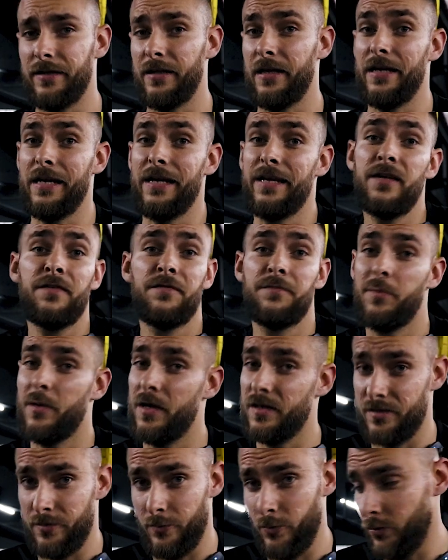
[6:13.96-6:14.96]
and then if
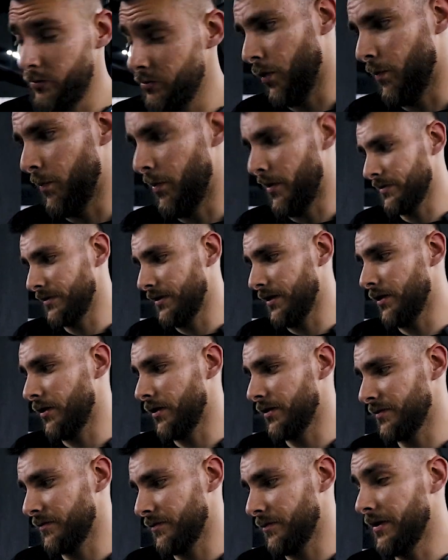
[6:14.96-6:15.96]
possible, we'll bust out
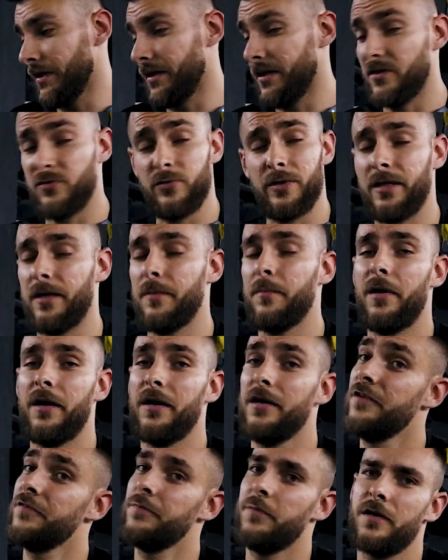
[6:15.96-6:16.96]
as many as we can.
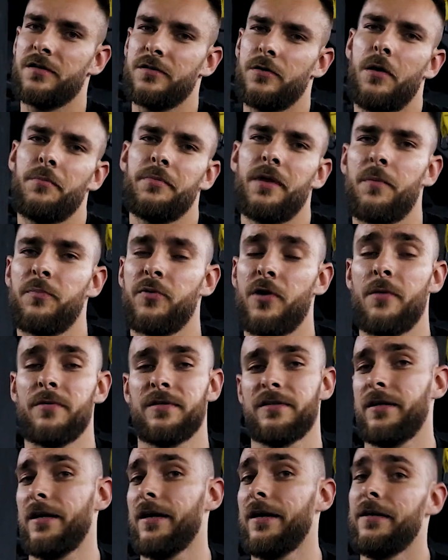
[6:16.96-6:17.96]
But if possible, I'm not
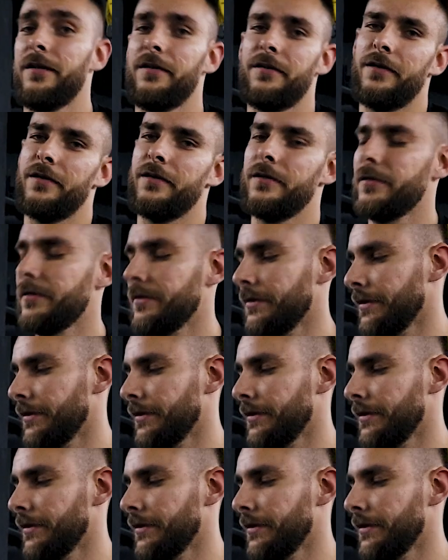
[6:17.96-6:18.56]
promising anything.